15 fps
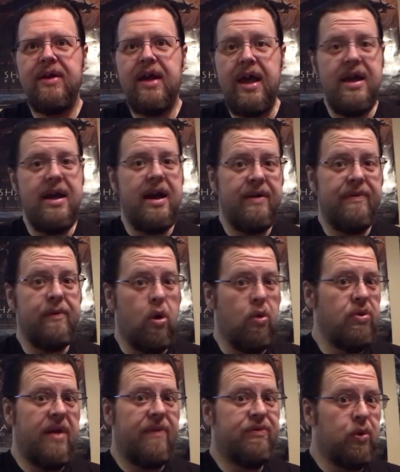I
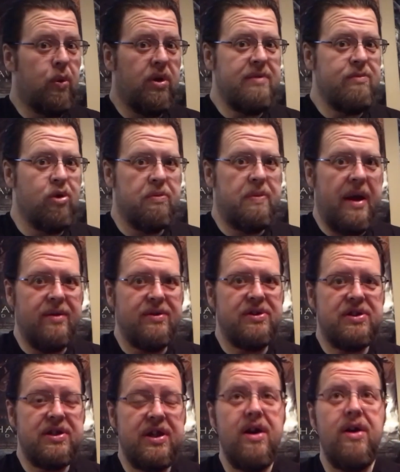only have 20 more pounds
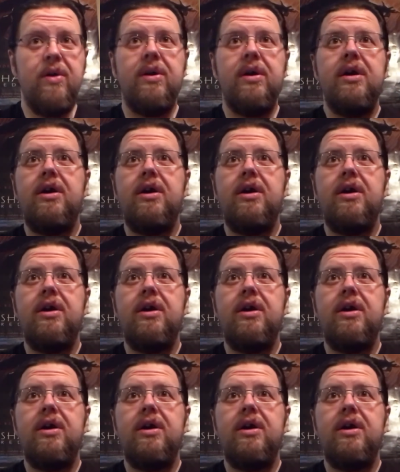to go,